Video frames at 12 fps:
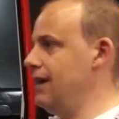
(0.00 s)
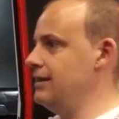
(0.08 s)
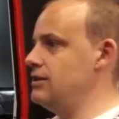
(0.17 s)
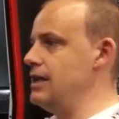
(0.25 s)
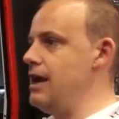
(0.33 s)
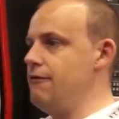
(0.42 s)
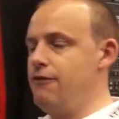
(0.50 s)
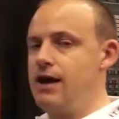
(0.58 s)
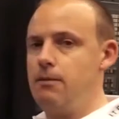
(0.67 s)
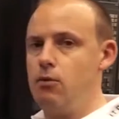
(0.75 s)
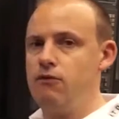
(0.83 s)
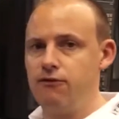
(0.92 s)
actually
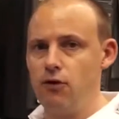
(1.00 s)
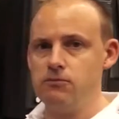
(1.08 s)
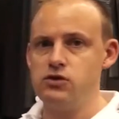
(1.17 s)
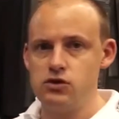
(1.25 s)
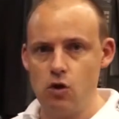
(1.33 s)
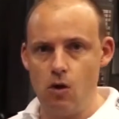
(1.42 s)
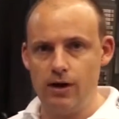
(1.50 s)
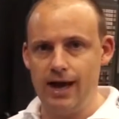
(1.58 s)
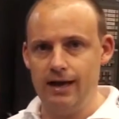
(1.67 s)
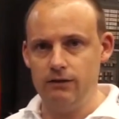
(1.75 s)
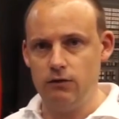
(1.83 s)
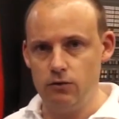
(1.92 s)
available from stock
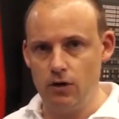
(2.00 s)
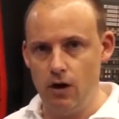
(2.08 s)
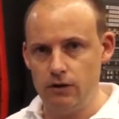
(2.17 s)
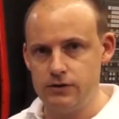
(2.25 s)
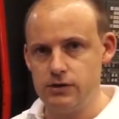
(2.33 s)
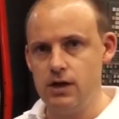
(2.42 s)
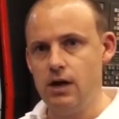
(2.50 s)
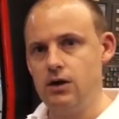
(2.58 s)
at Gearbox.